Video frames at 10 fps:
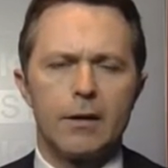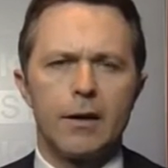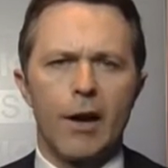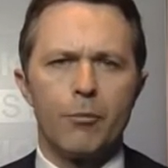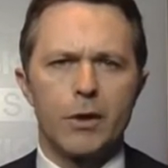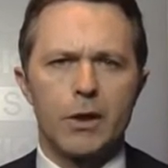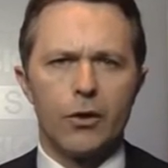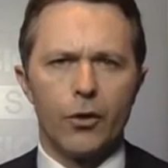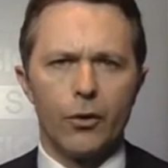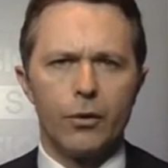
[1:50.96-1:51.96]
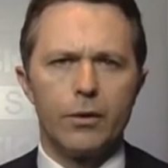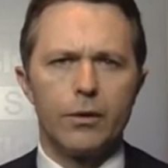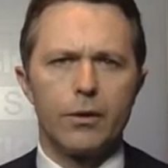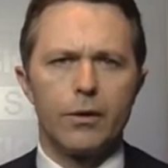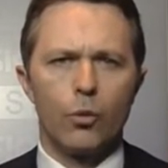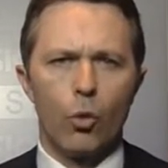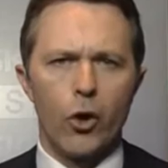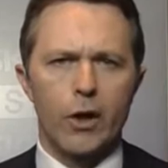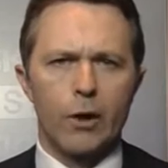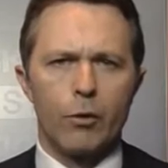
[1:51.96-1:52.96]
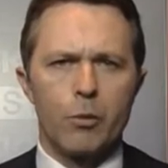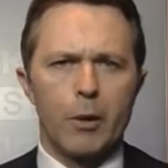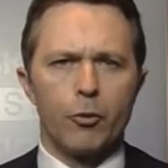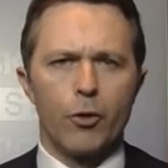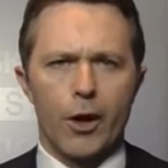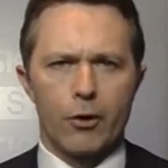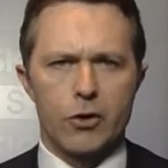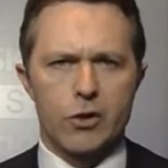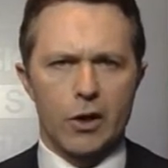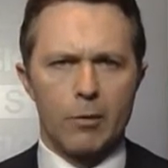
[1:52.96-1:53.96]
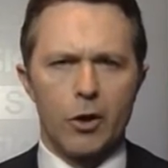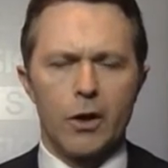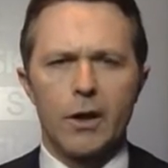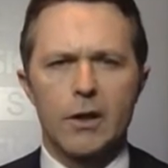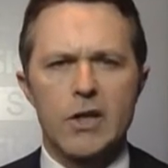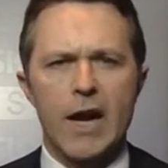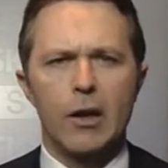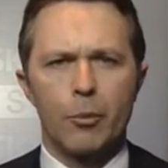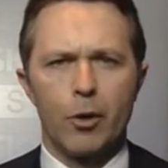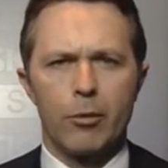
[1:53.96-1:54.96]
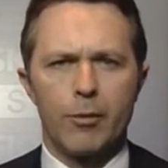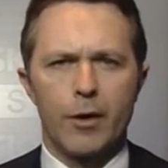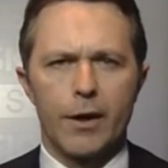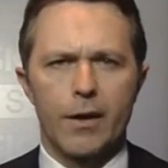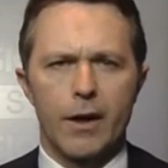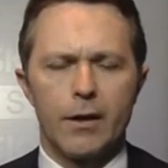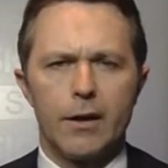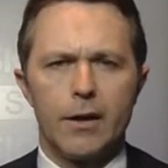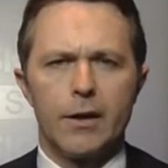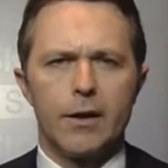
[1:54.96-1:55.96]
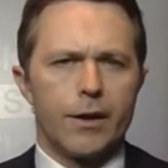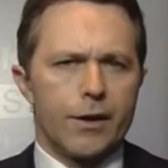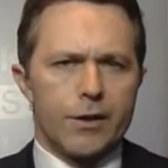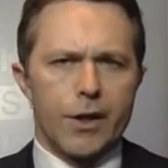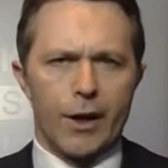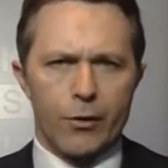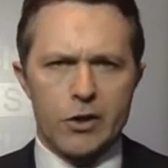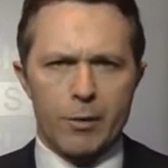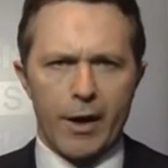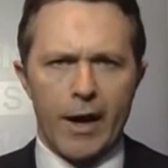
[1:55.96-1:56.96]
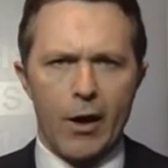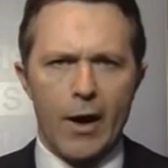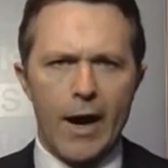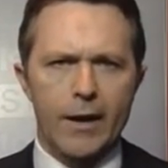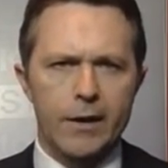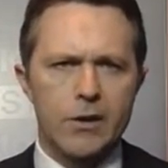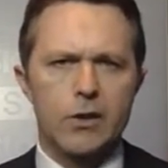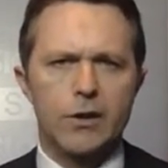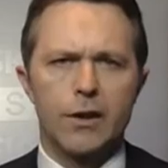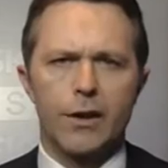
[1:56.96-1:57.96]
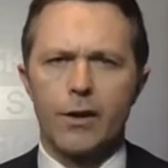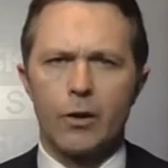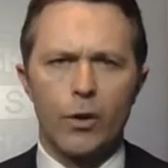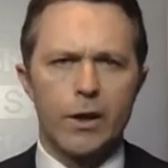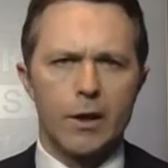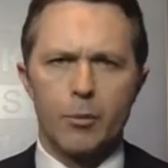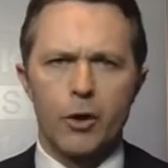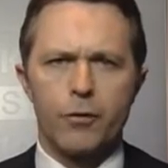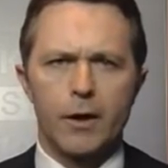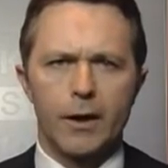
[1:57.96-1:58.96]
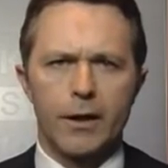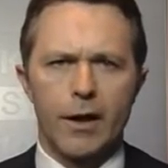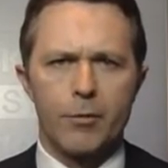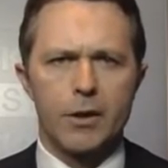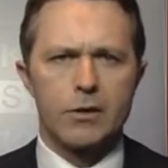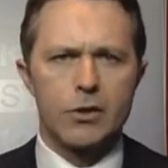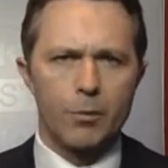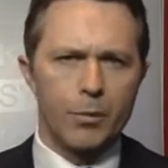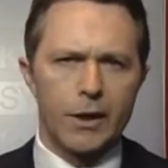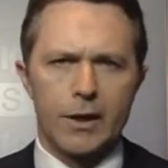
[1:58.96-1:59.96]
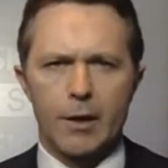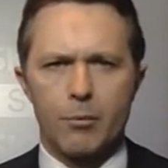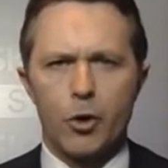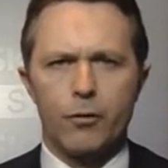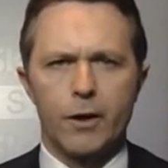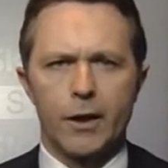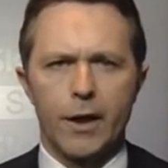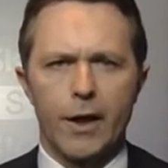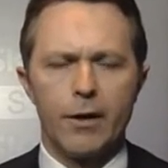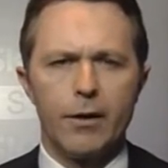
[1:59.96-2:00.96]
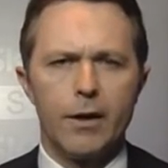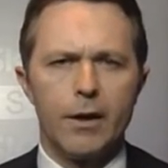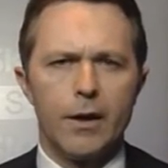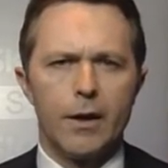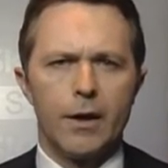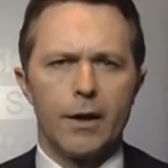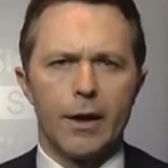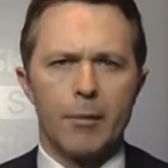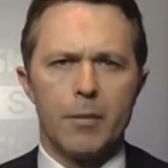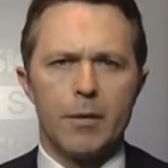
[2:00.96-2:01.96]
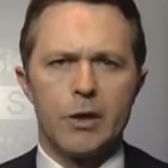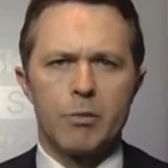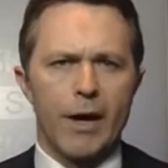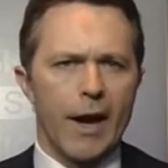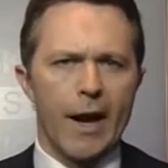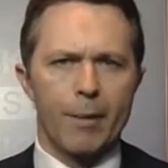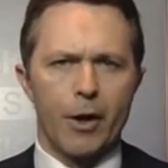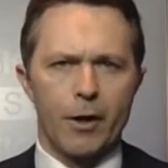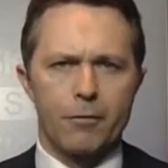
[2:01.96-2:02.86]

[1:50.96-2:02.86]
government can do, working with people right across the community to tackle a problem like that. And I don't underestimate how hard it is. I don't think we did it perfectly in government. It's not being done perfectly now. It's made harder by the